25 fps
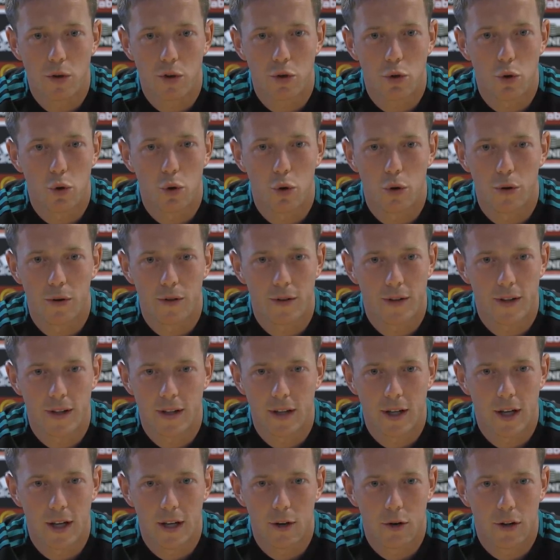So,
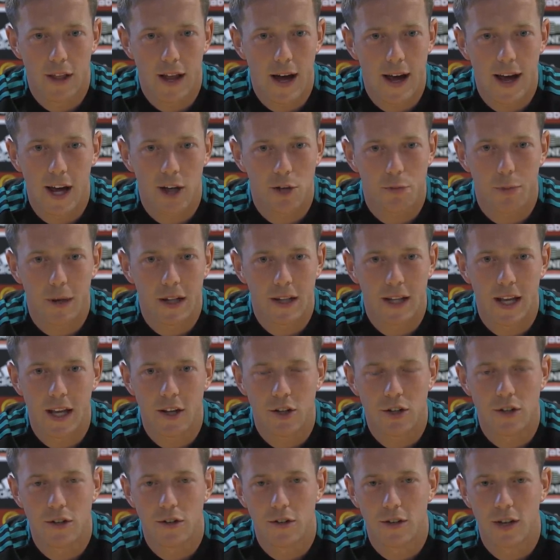you know, that
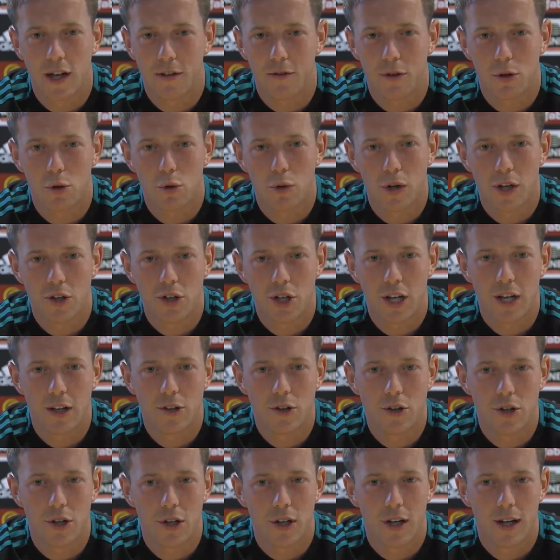expectation is never going to
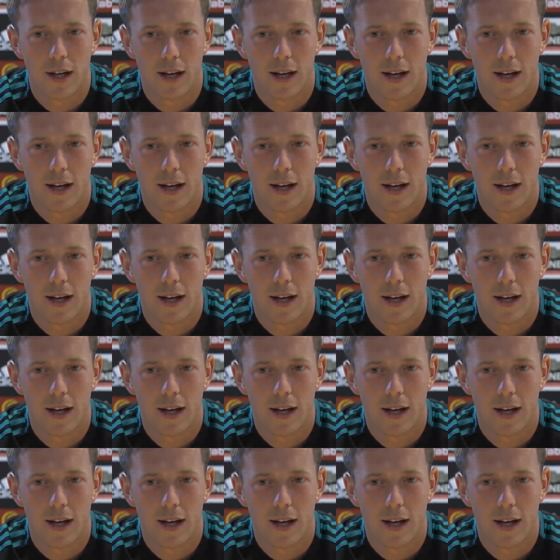change.